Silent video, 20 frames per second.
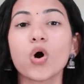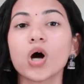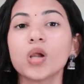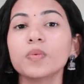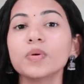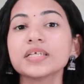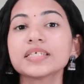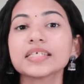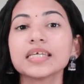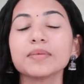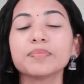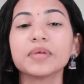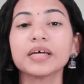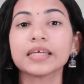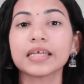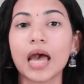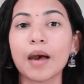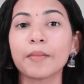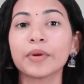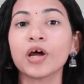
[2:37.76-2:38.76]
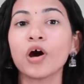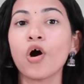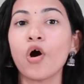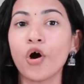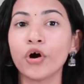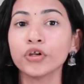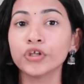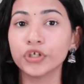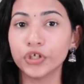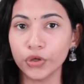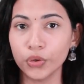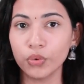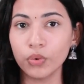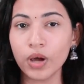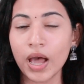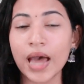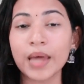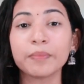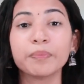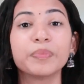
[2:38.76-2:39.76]
always keep the camera on you
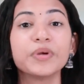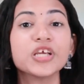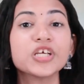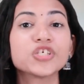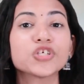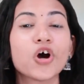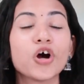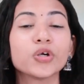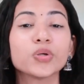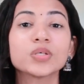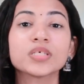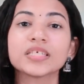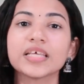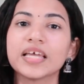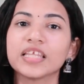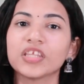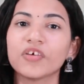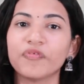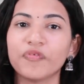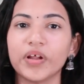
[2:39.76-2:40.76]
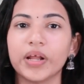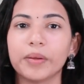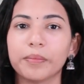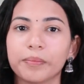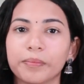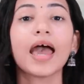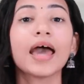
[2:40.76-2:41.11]
and be sure to stay in the frame.